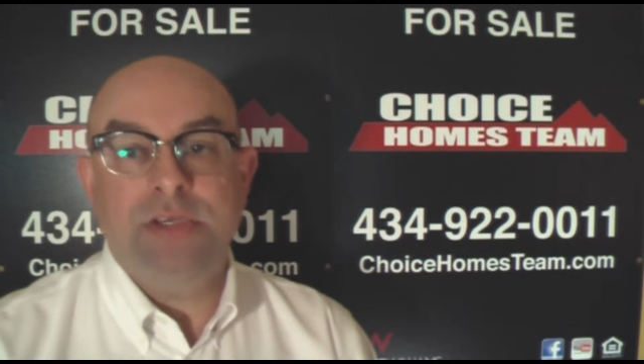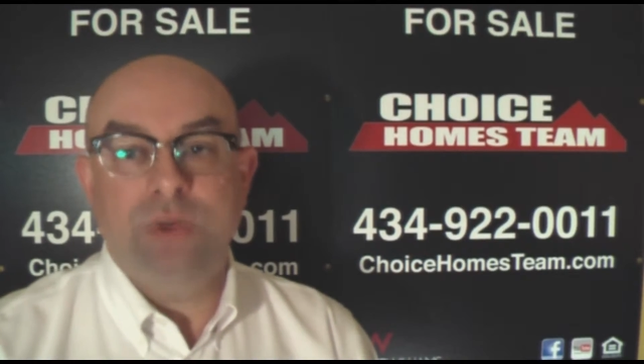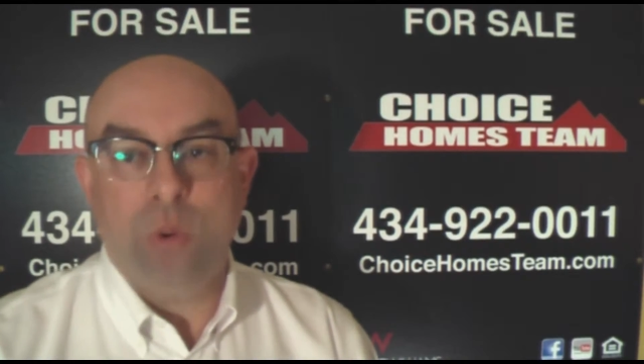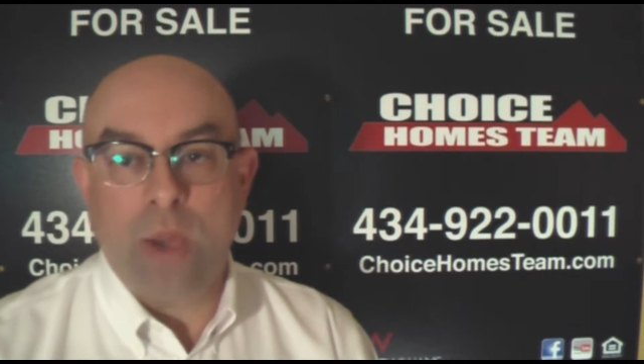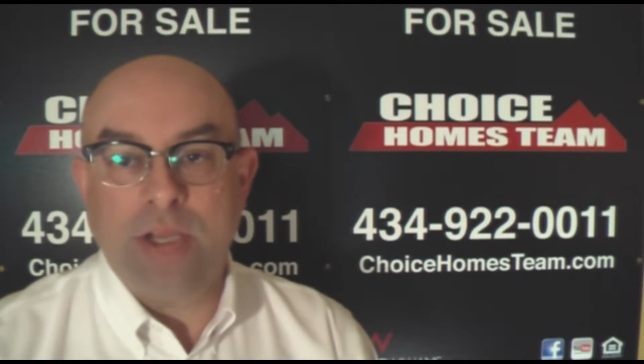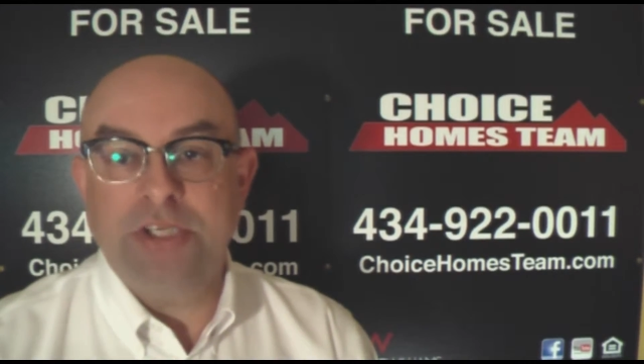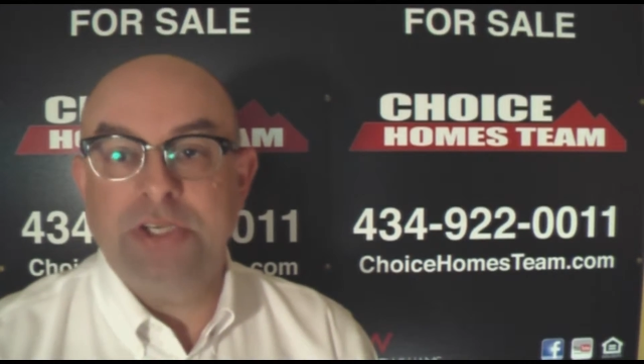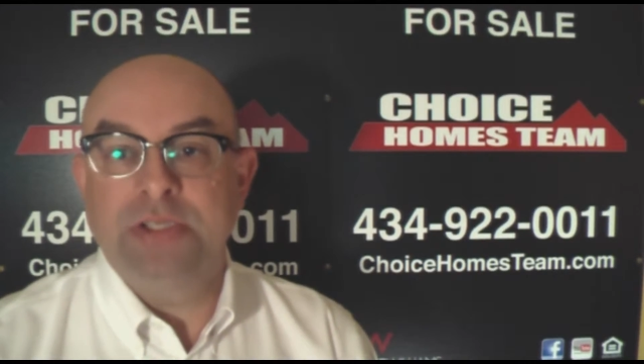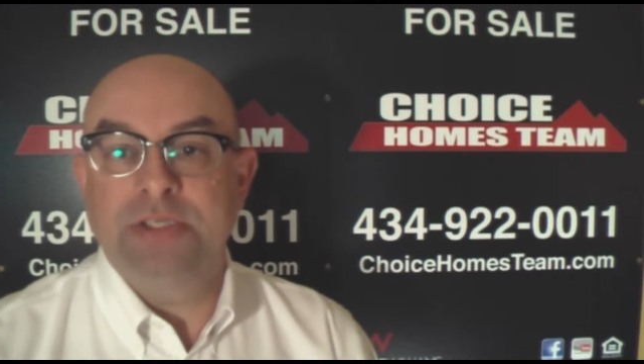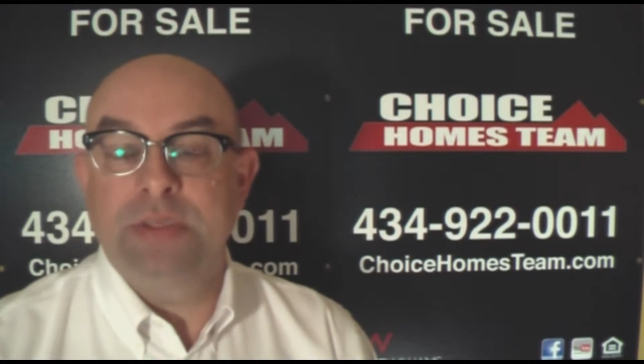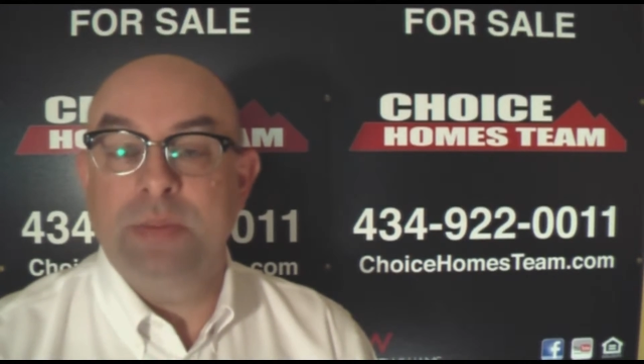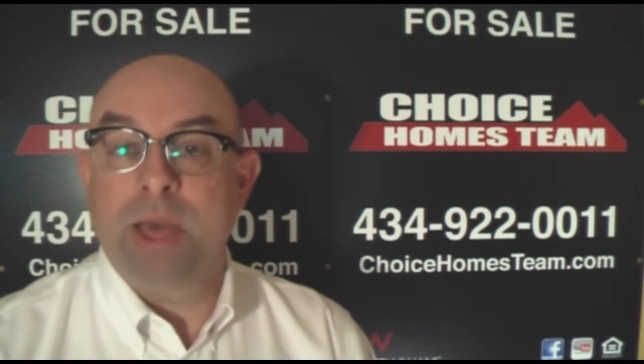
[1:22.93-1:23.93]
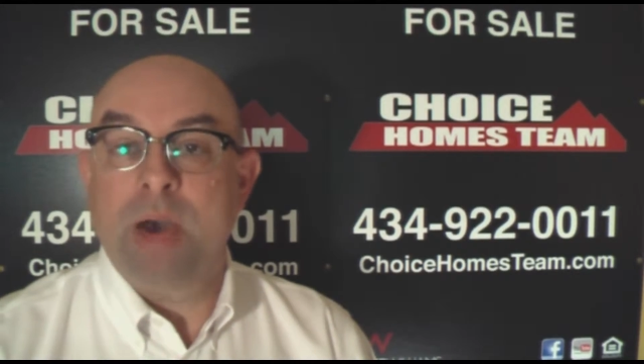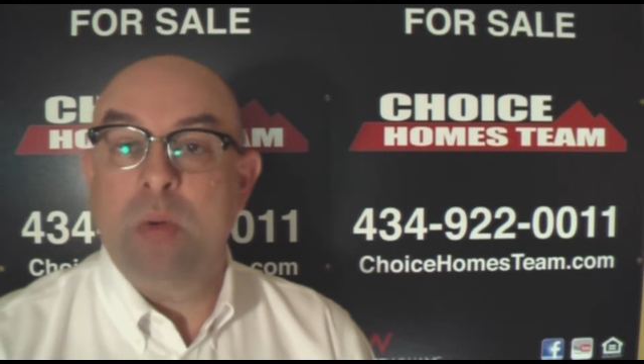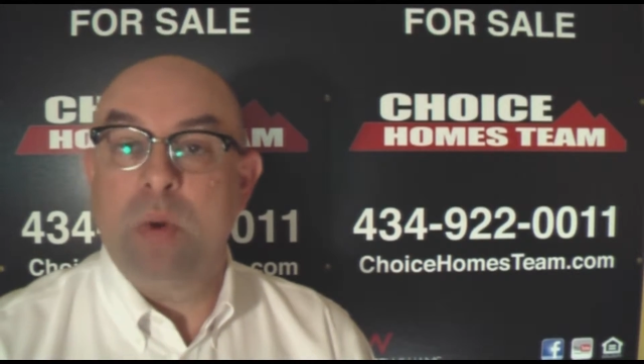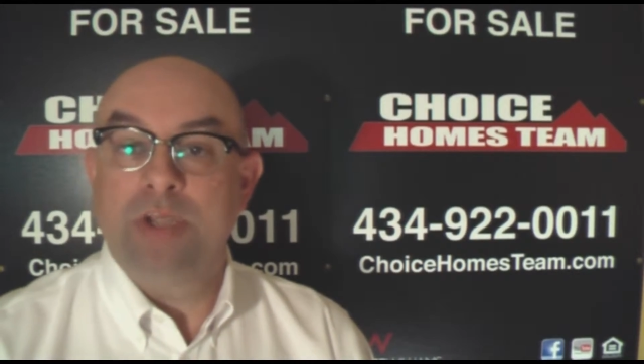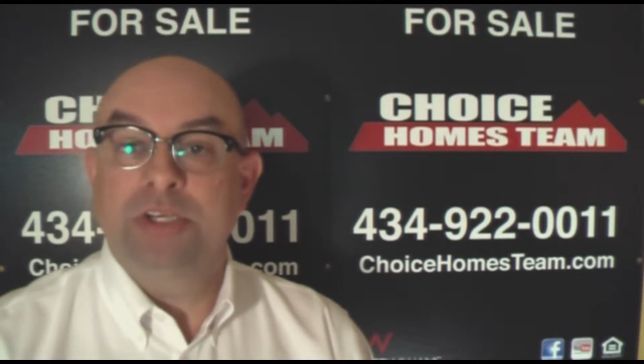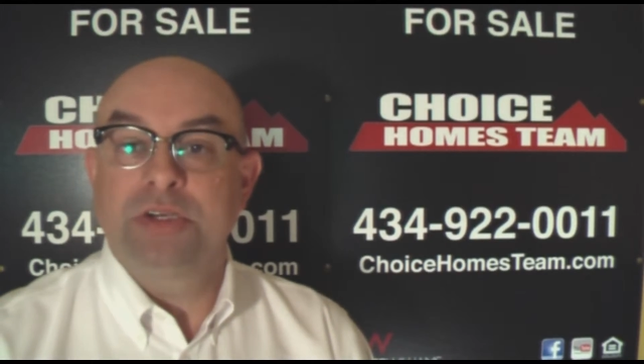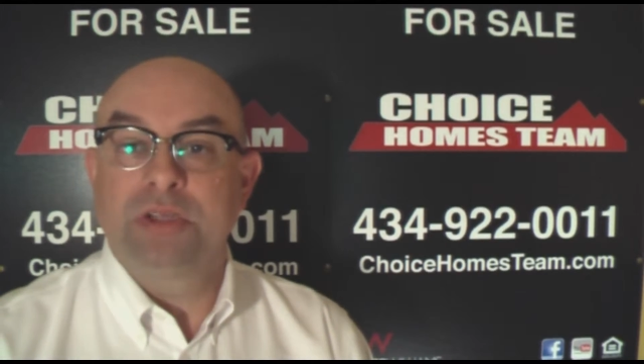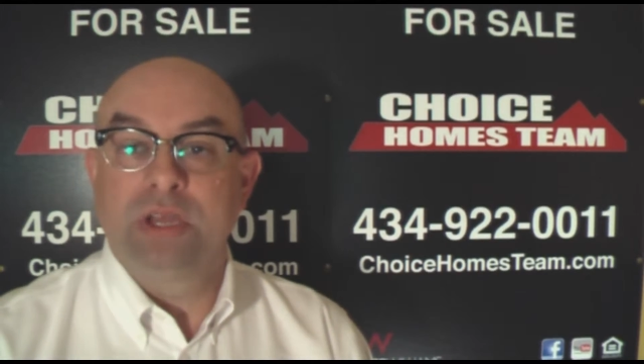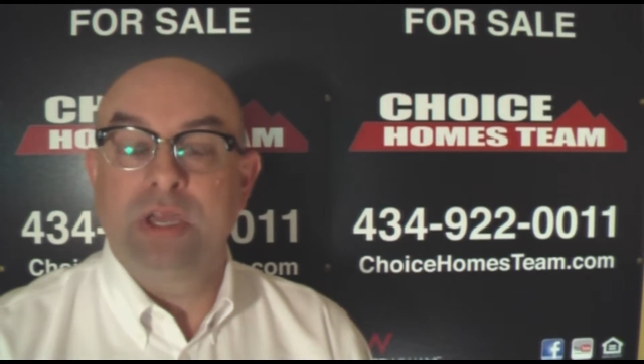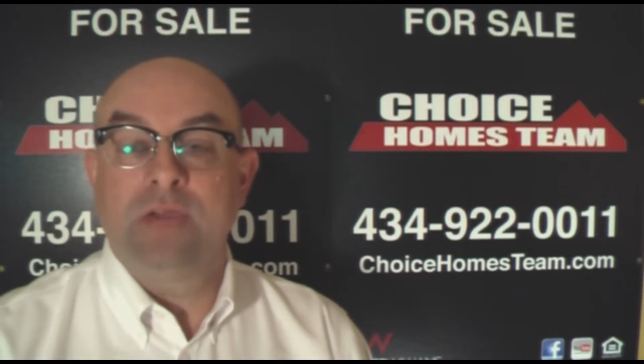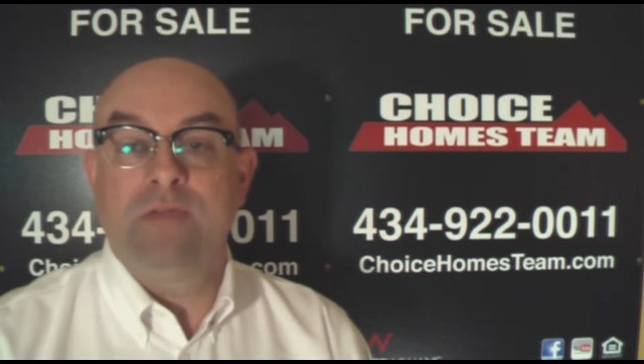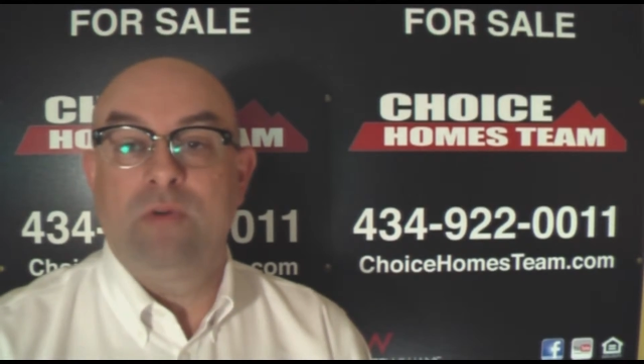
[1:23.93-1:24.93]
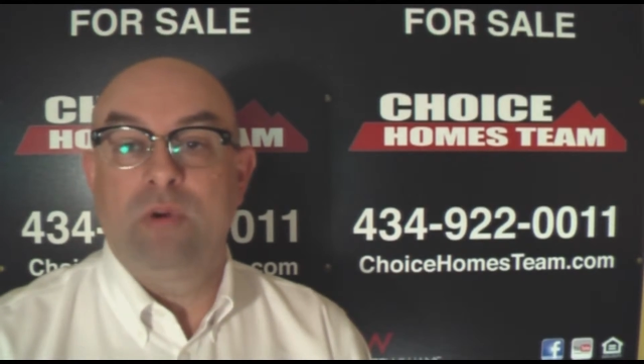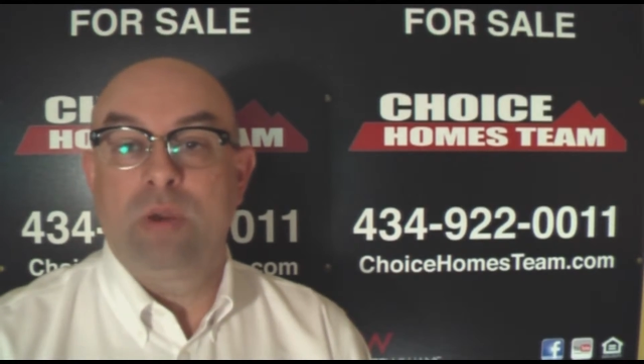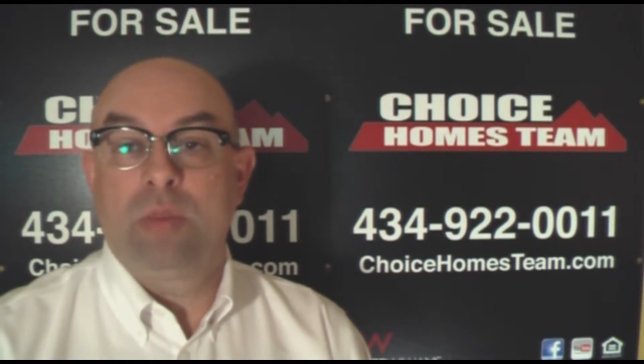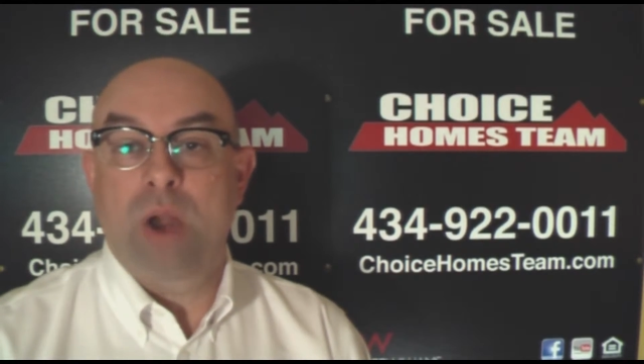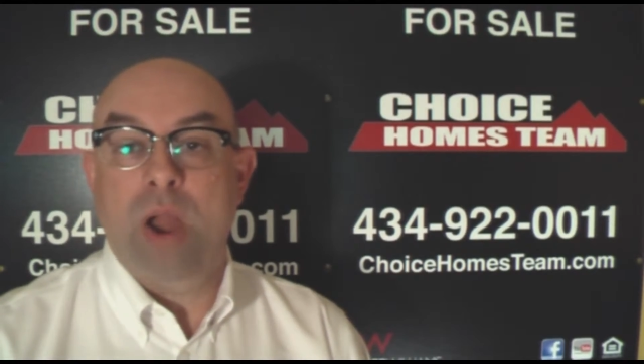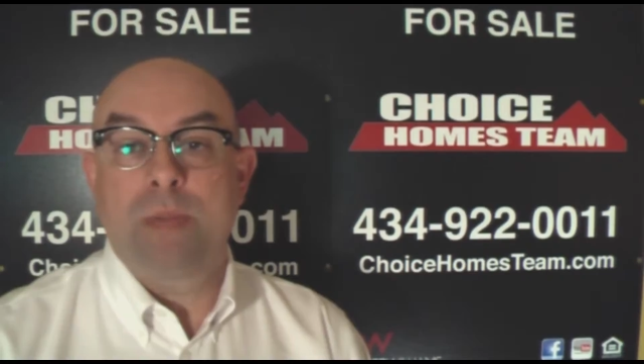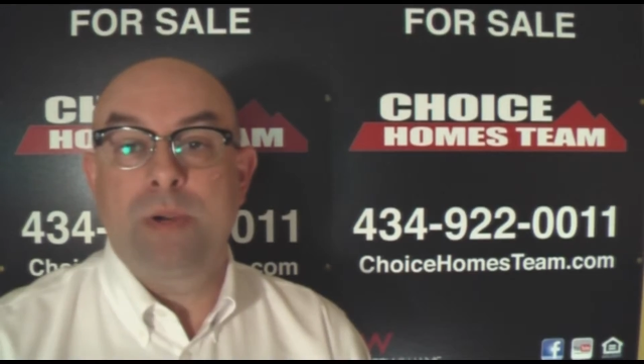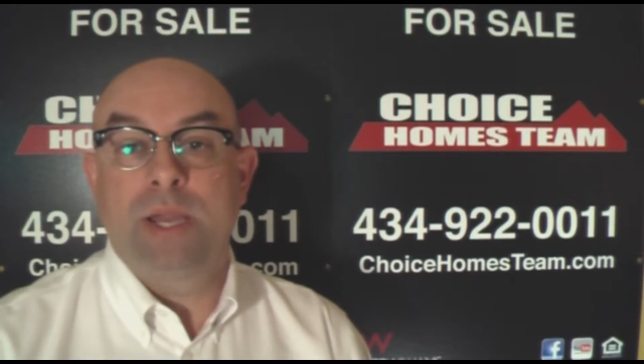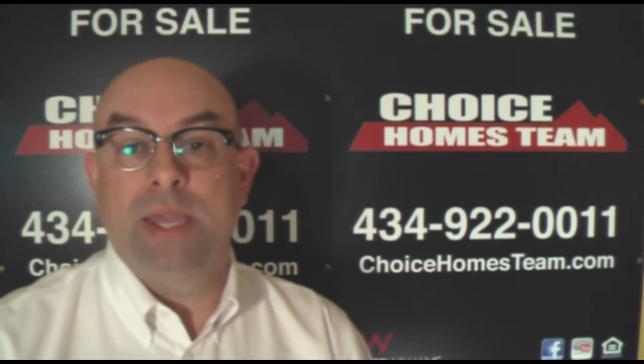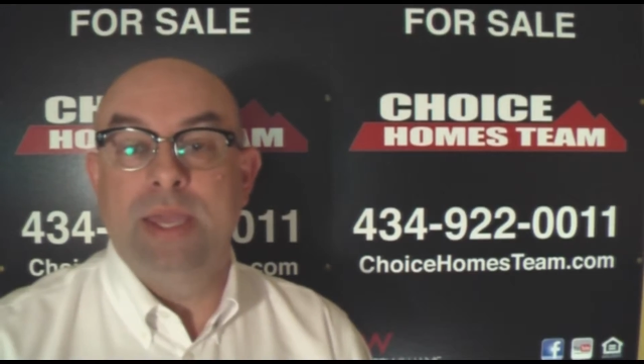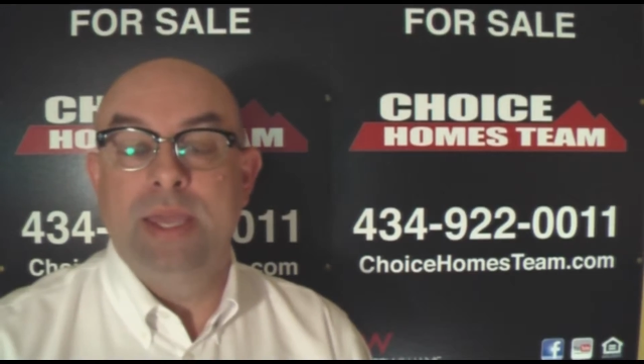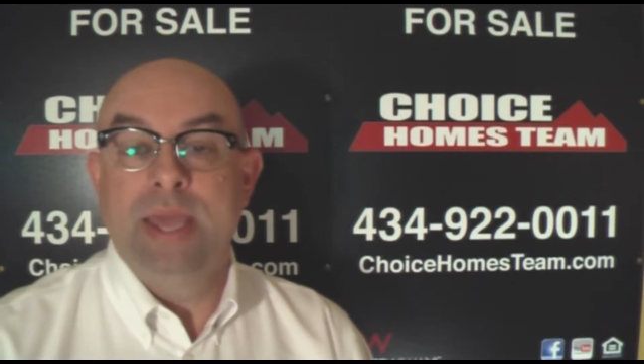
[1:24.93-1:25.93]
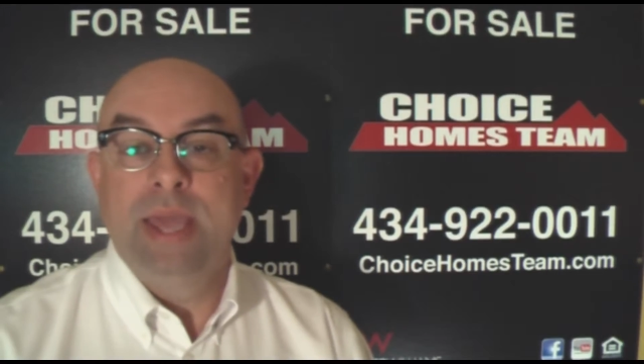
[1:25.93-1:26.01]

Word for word: you questions about what you're looking for in a property.